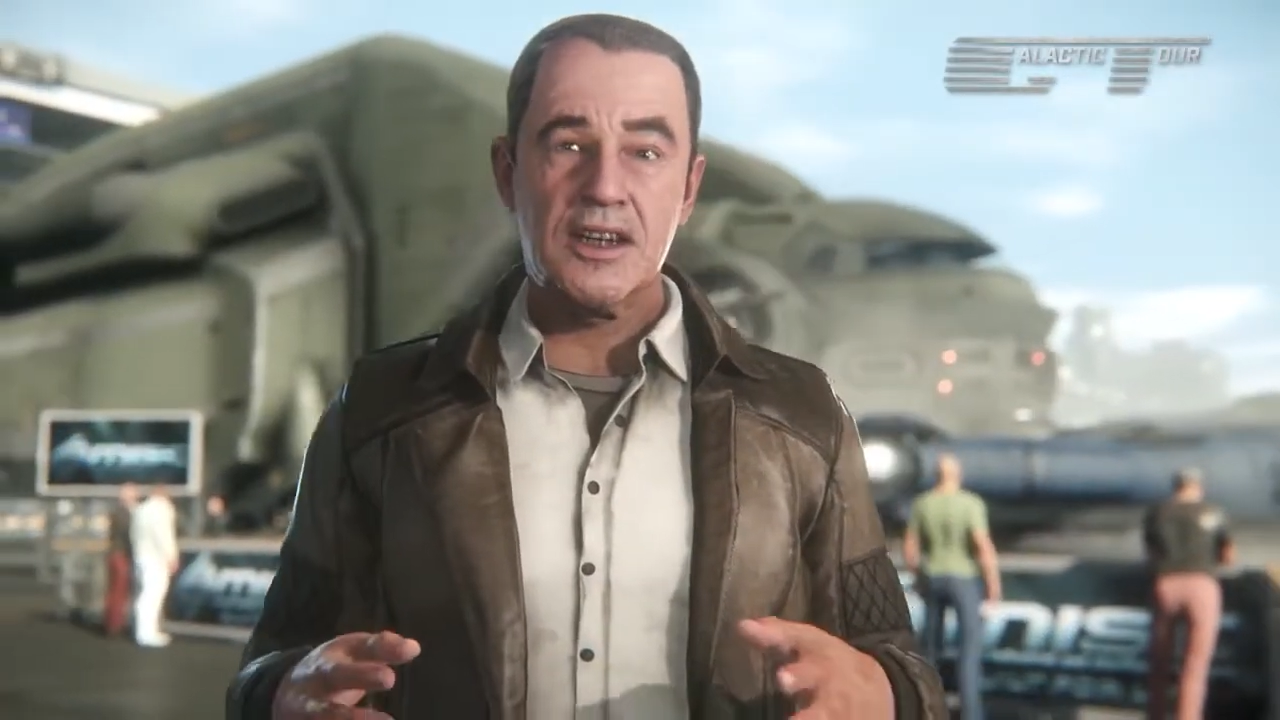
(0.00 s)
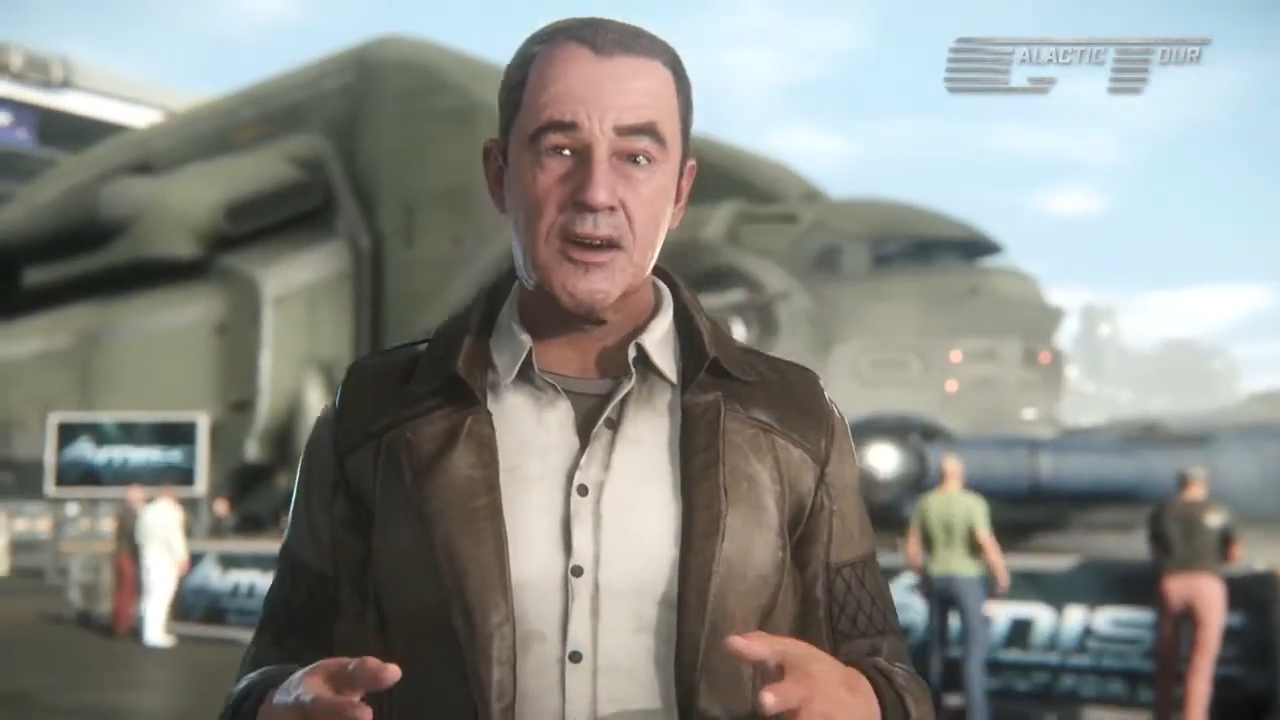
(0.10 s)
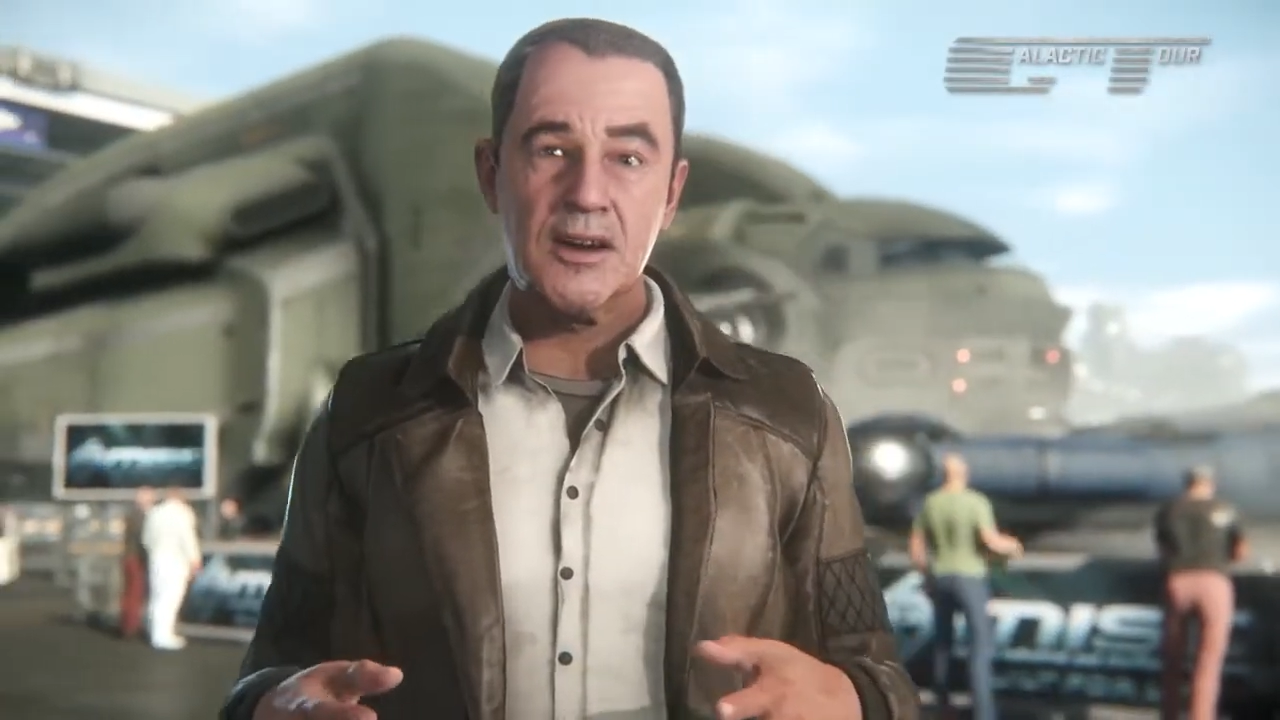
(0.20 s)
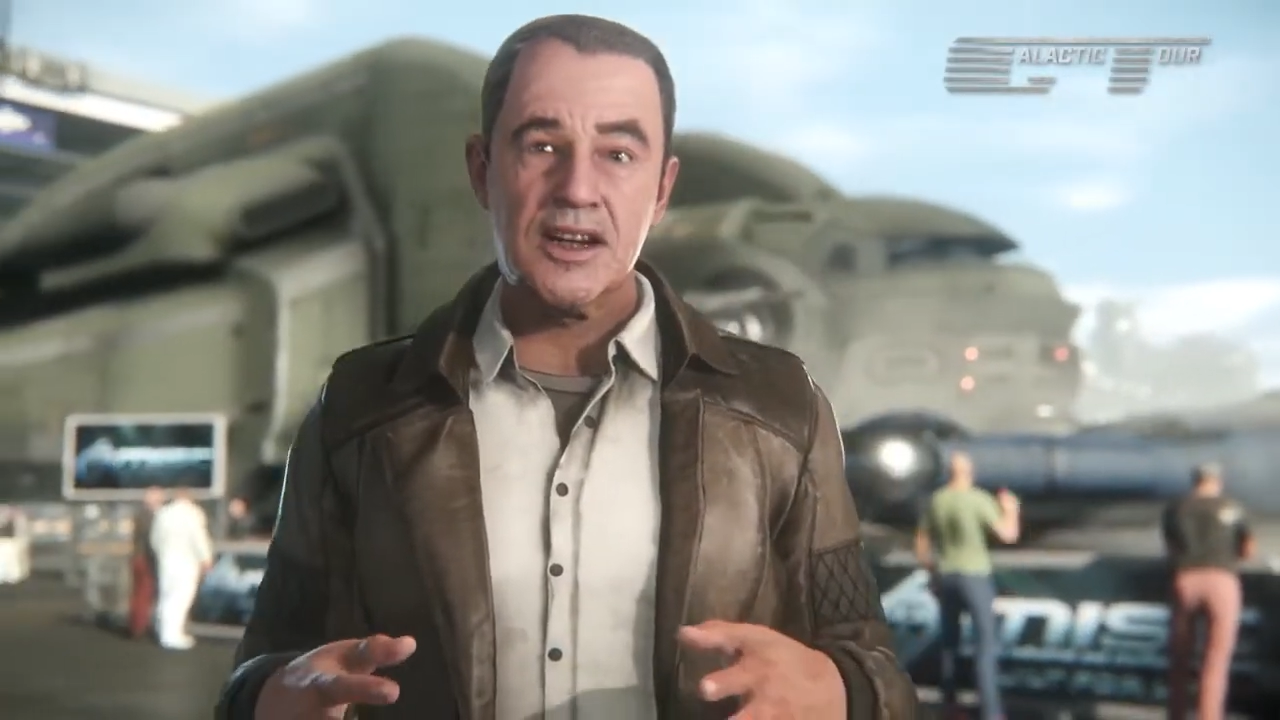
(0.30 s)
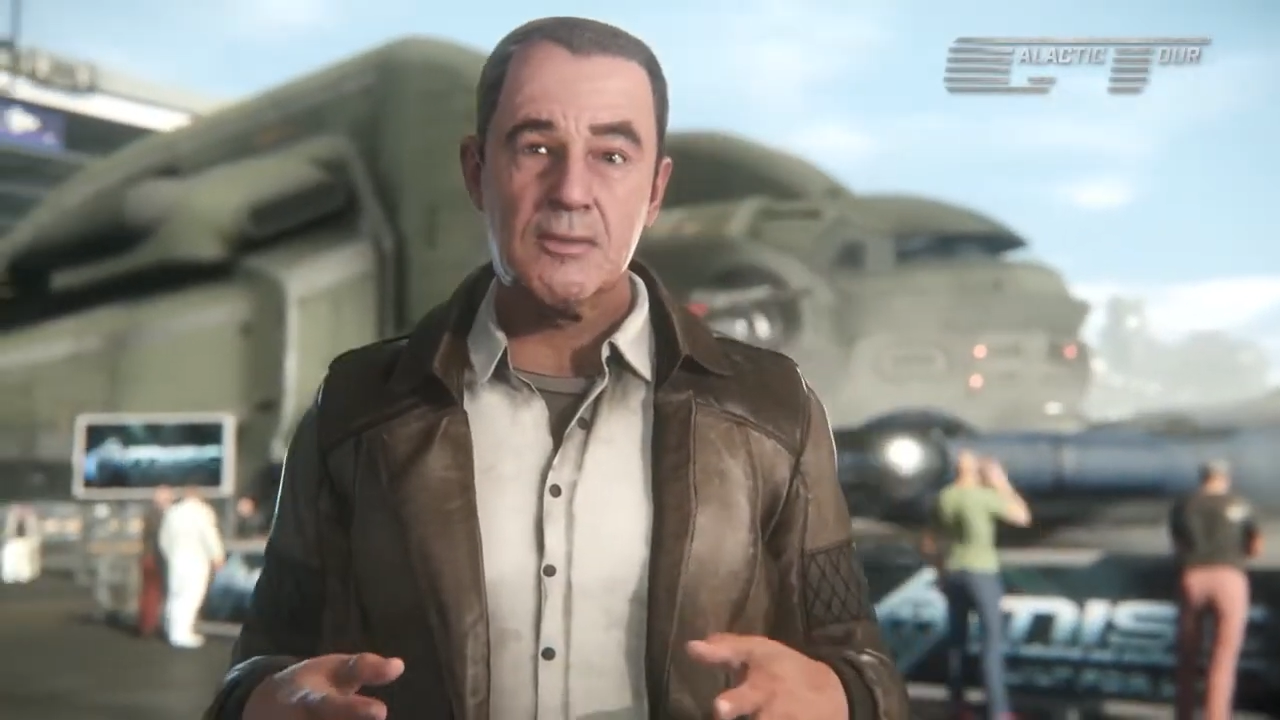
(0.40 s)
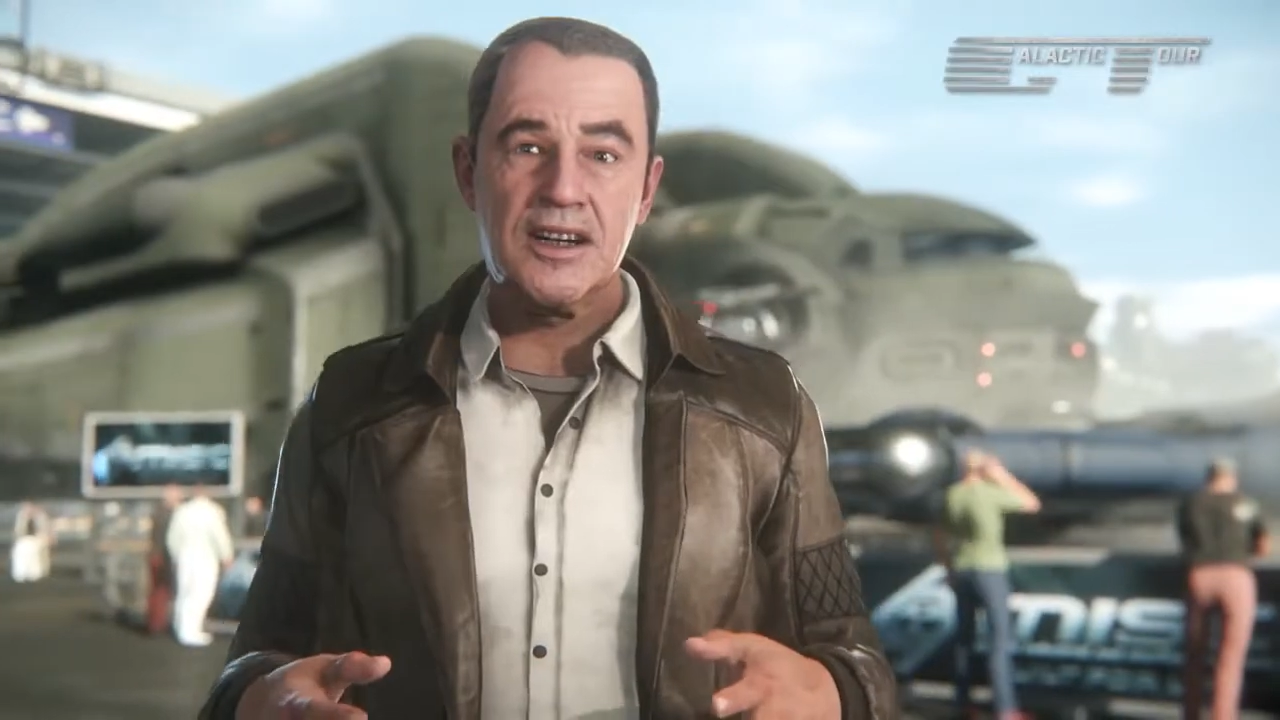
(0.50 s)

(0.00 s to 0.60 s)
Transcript: currently